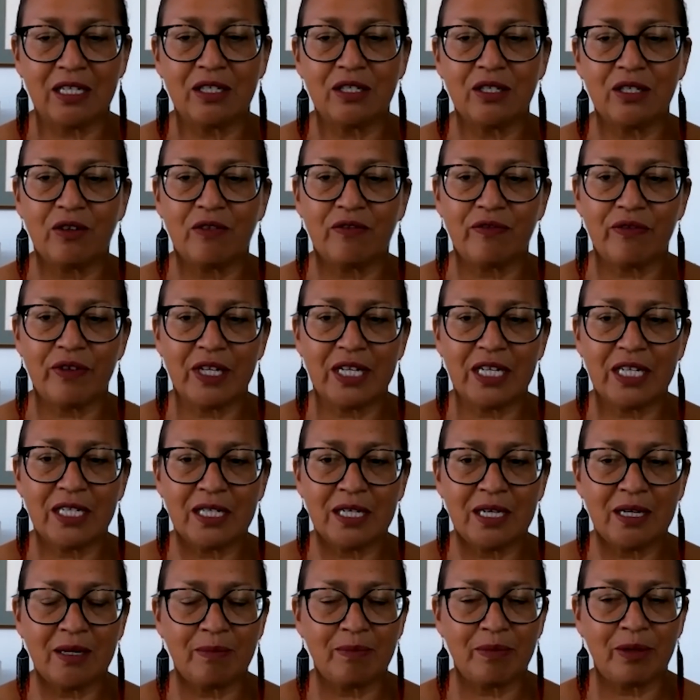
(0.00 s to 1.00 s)
So for
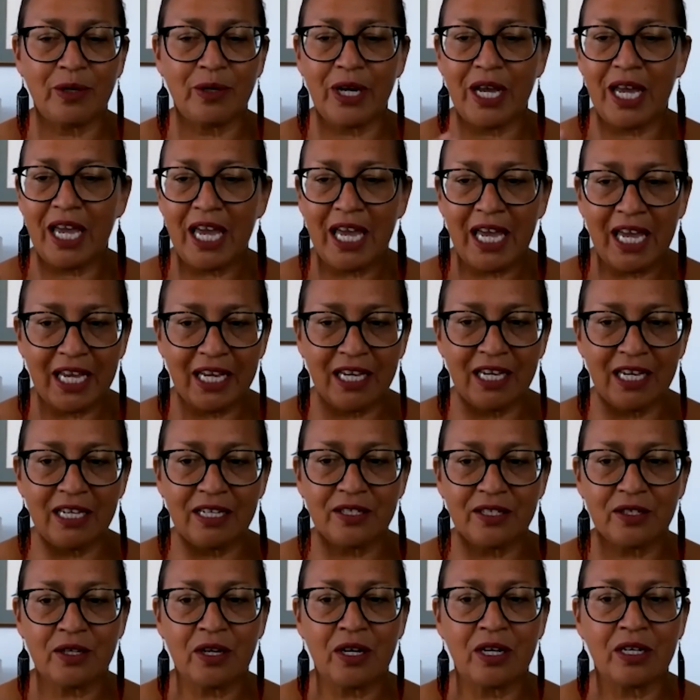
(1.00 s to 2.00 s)
example, egg
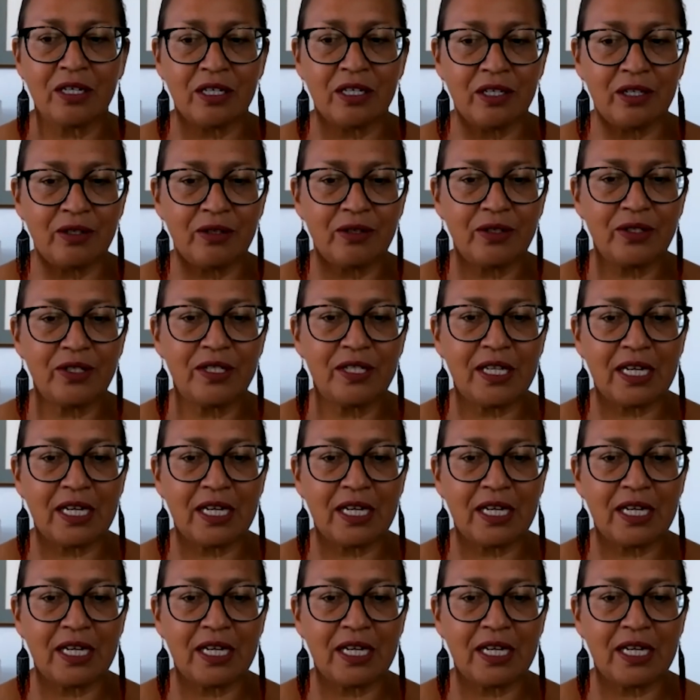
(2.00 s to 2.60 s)
is not used.